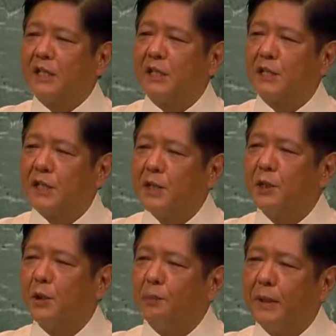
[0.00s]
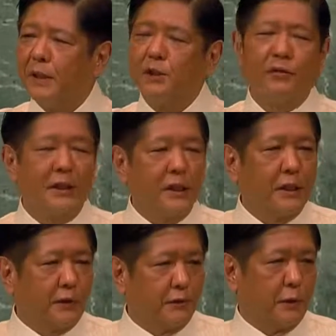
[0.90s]
is a centerpiece of
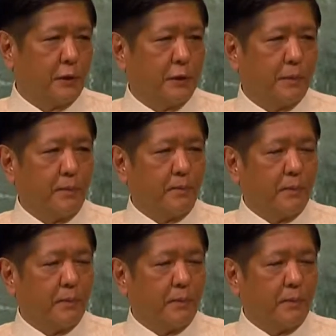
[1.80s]
these efforts.